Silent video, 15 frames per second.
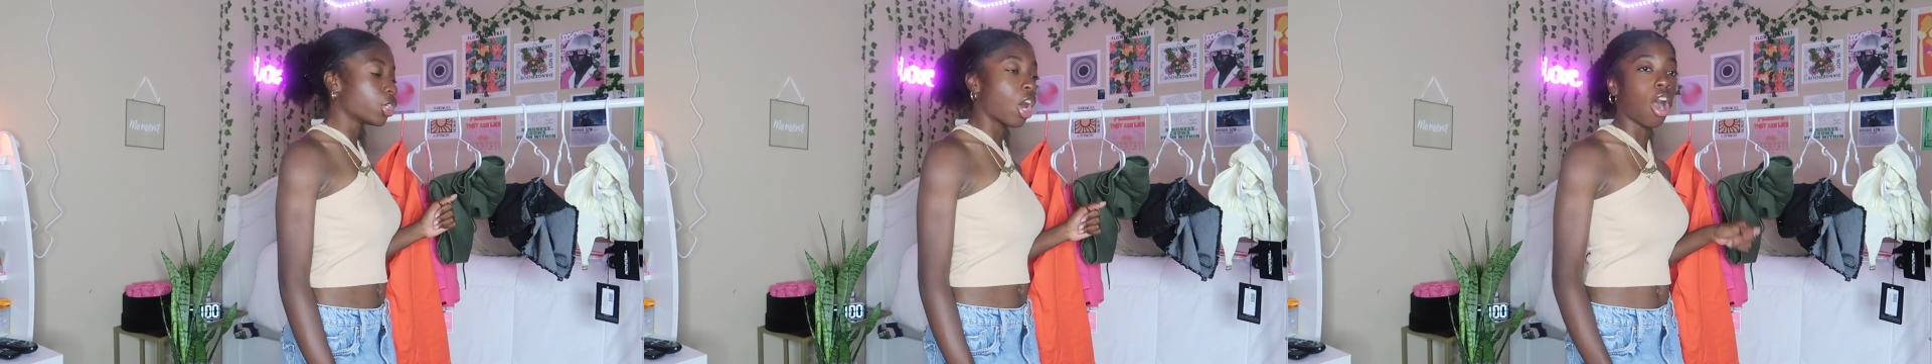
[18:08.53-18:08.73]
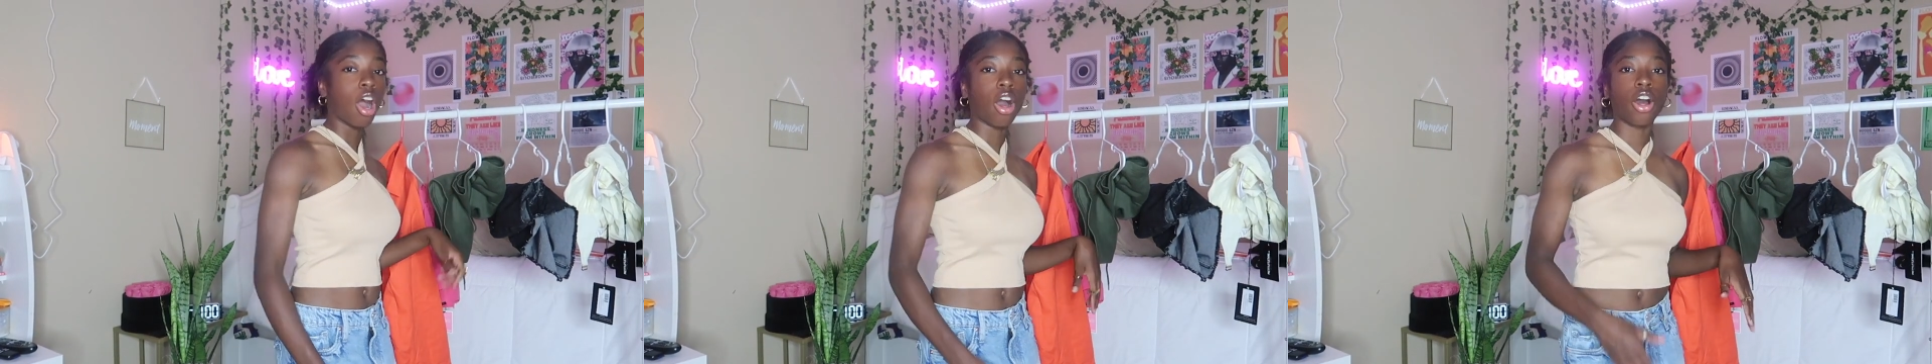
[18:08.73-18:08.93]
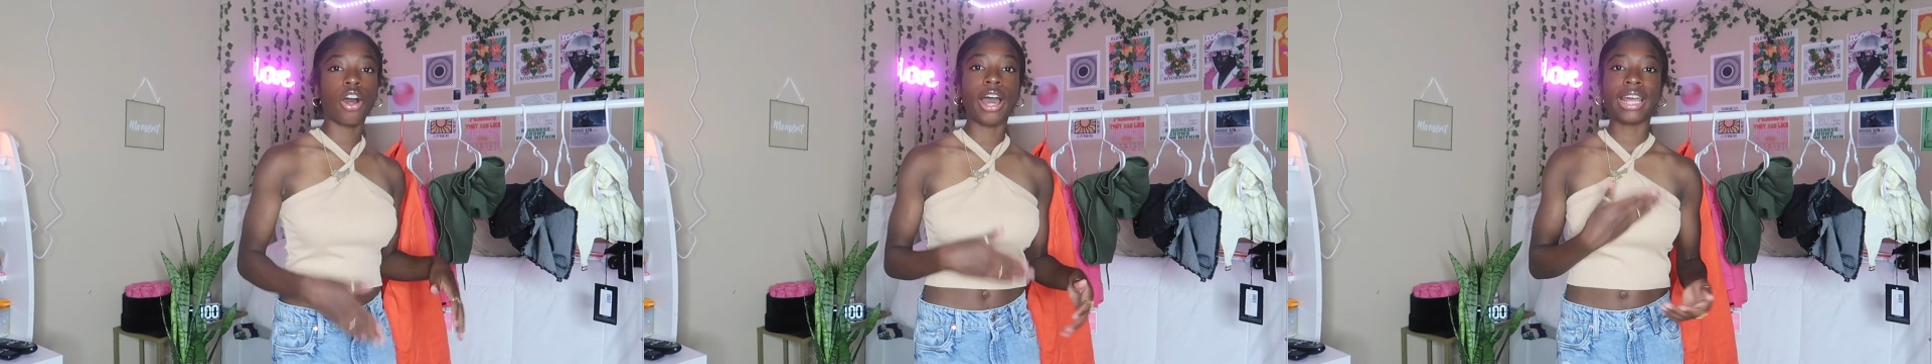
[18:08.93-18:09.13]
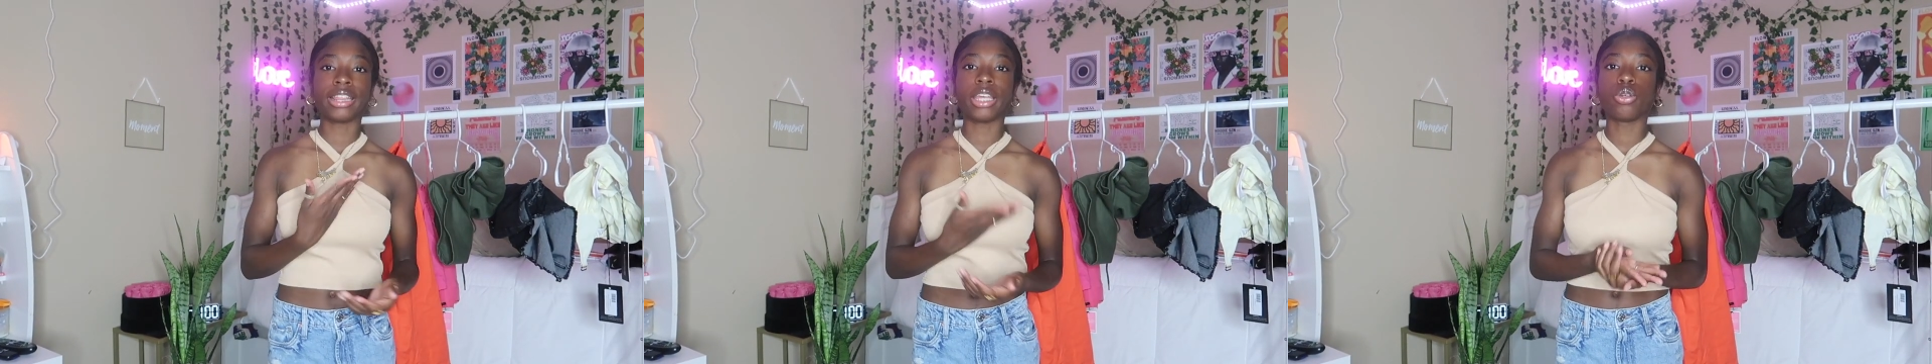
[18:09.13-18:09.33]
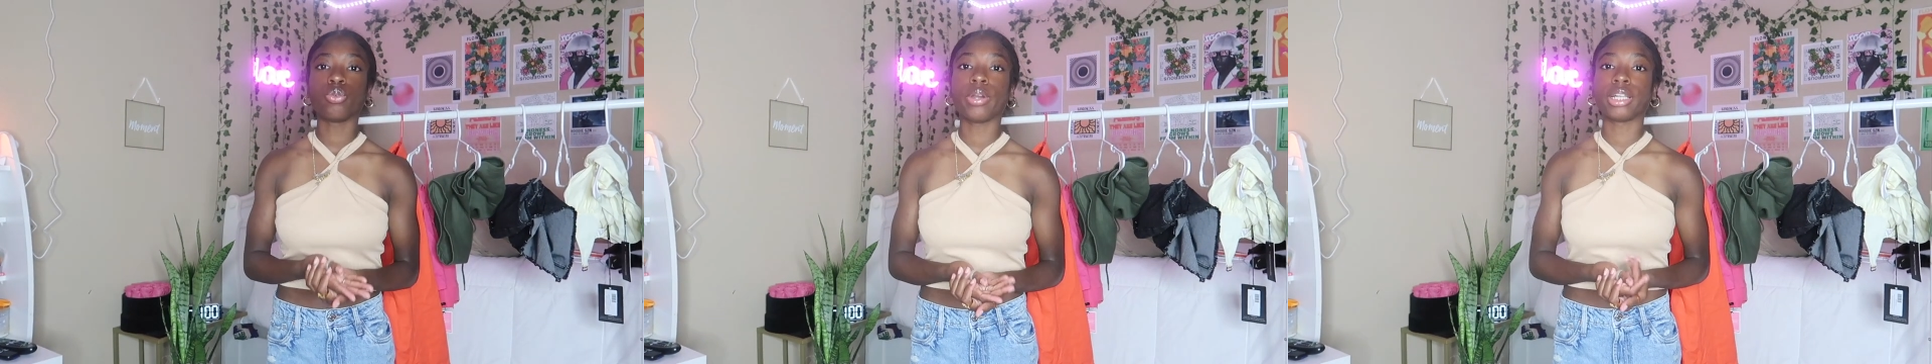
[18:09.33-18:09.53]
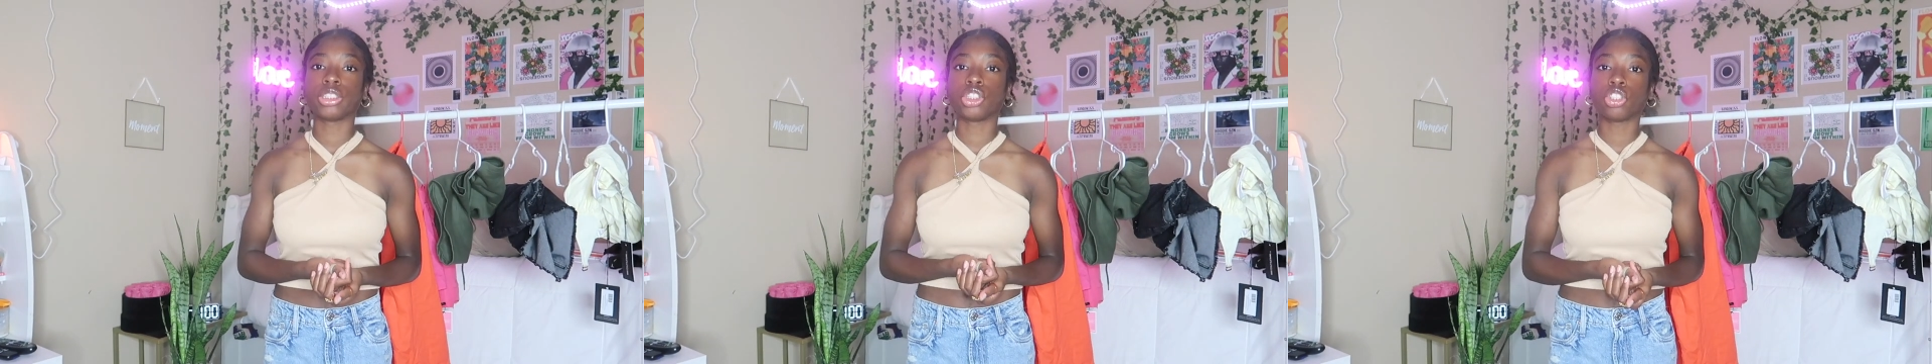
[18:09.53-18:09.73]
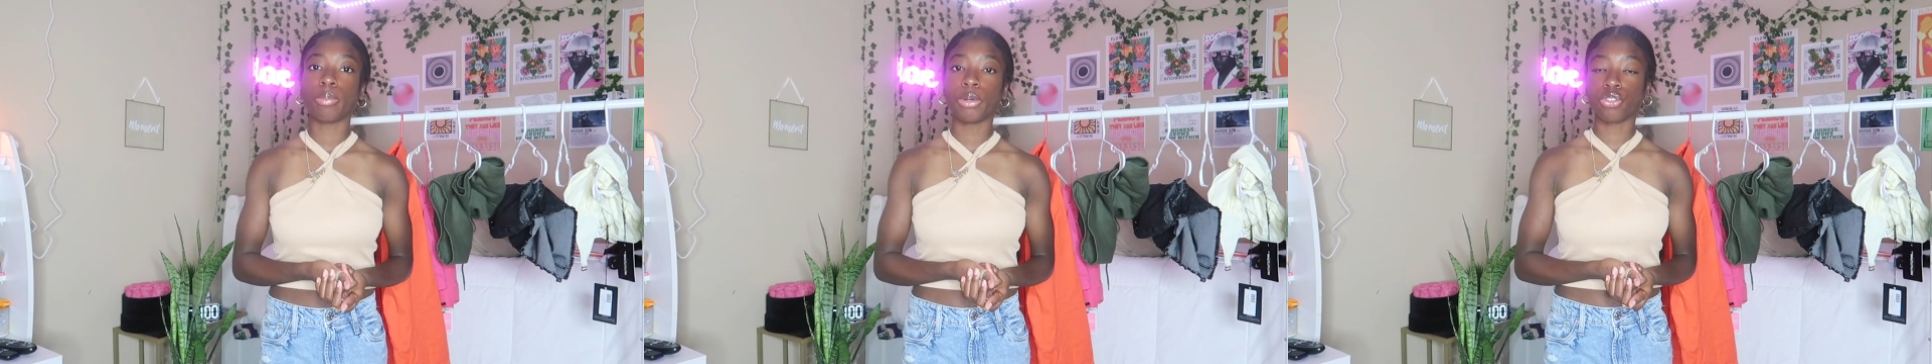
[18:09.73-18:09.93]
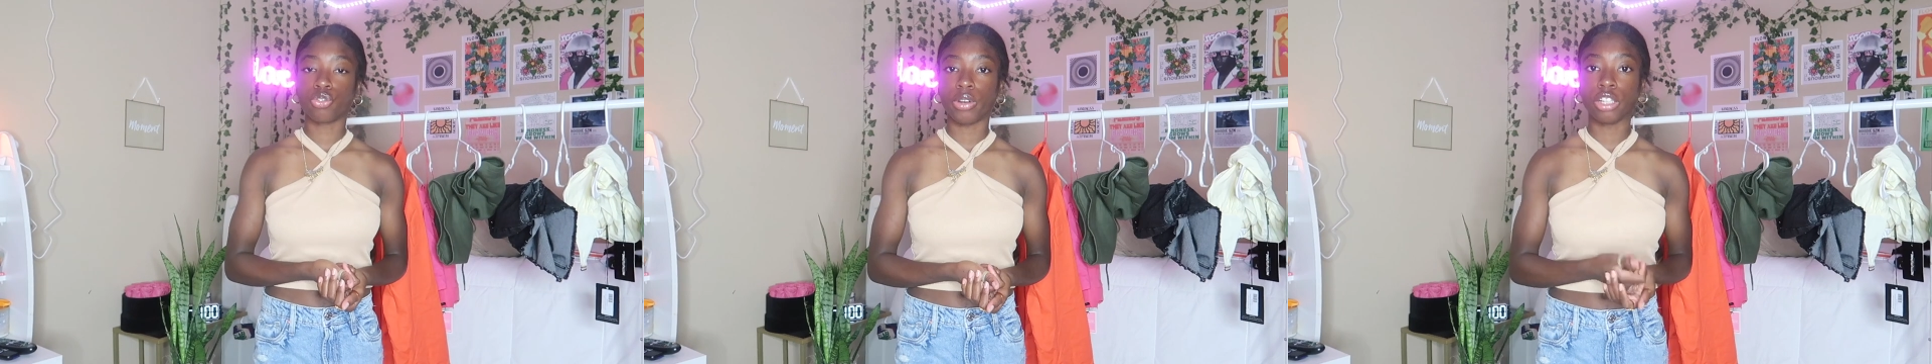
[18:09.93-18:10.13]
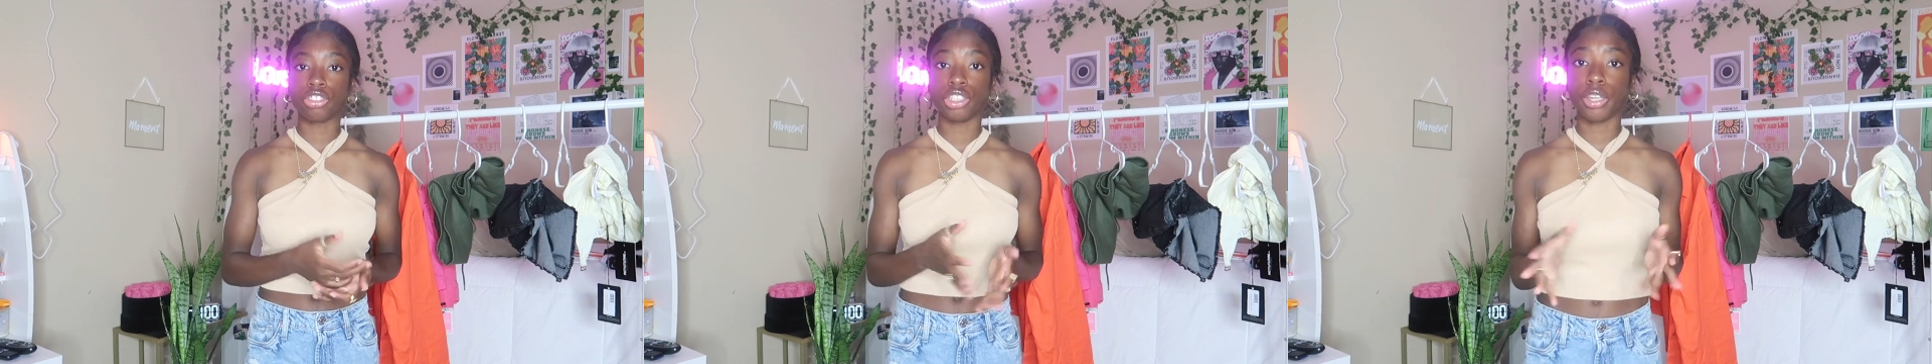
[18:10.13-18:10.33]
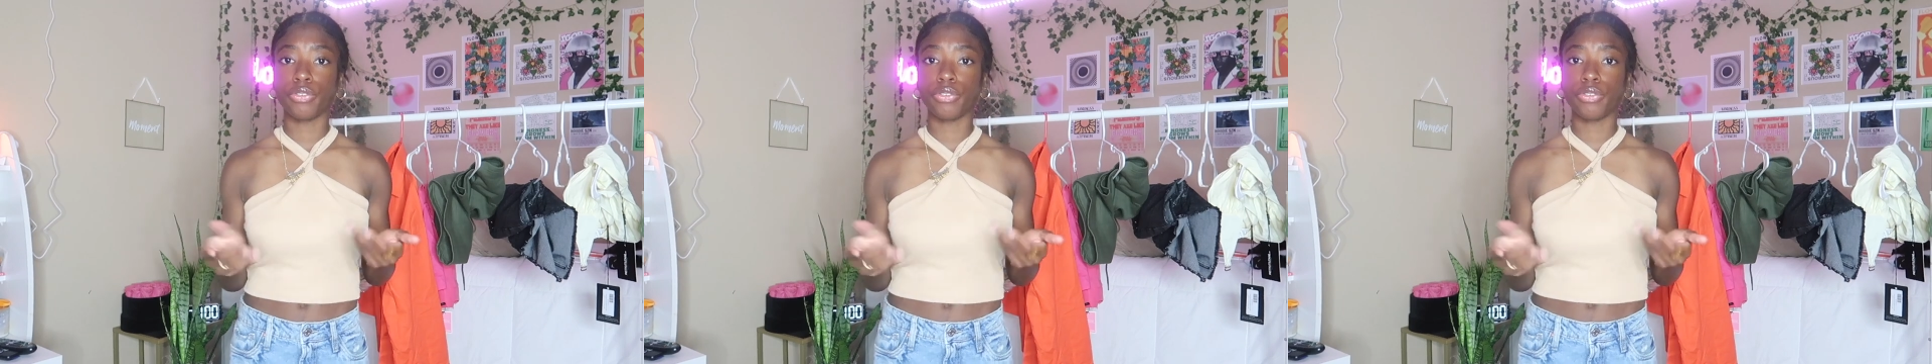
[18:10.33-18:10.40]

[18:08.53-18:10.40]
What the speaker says: haul. I thank you guys so much for watching.